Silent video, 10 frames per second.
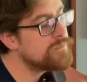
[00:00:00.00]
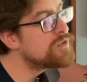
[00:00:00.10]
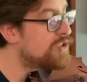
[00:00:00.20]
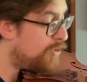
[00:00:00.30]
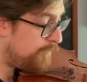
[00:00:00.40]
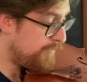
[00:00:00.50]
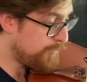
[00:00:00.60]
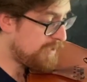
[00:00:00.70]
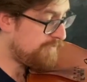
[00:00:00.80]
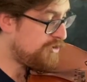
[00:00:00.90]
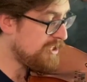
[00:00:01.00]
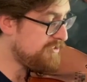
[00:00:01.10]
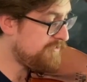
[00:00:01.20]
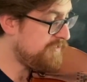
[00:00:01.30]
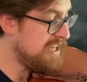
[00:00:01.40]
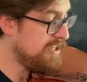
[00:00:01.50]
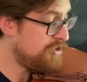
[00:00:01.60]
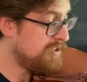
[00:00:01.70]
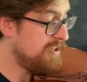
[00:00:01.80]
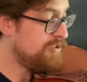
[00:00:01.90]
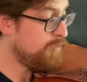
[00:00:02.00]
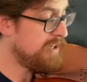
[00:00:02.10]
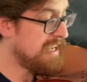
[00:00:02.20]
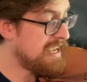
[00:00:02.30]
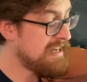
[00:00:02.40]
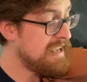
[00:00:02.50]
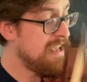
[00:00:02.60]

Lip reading: So we've just finished 28.